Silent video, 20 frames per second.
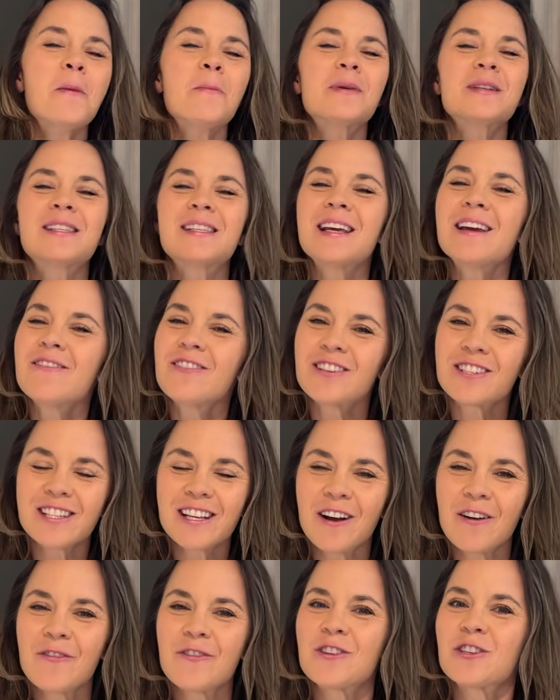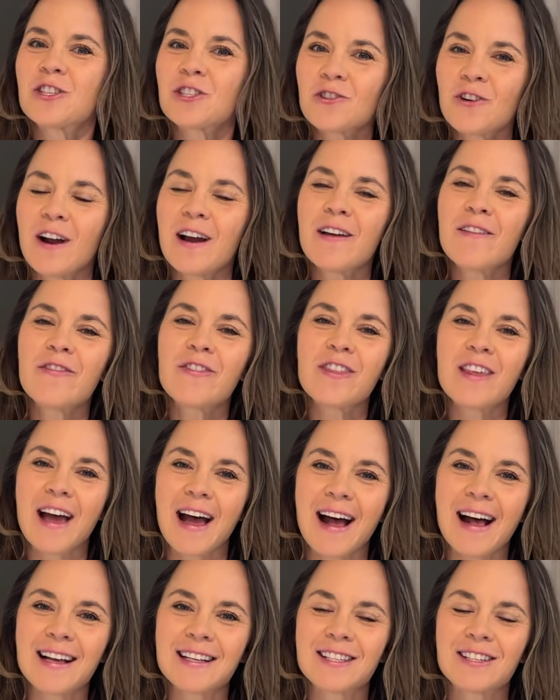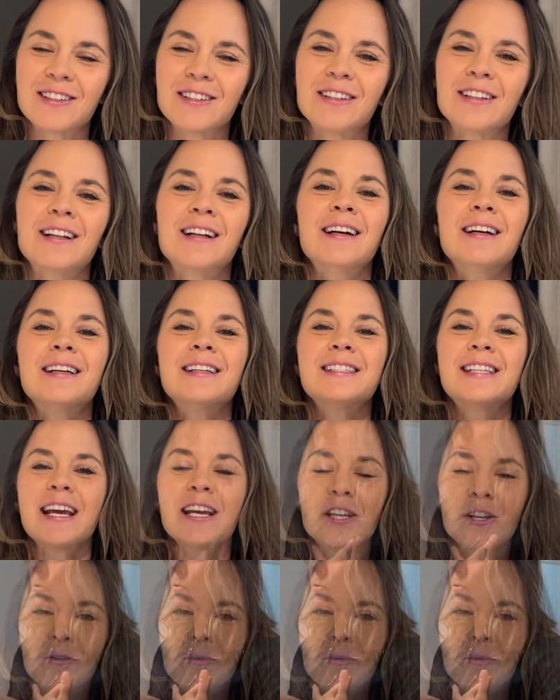But save yourself the strife, the hassle. Take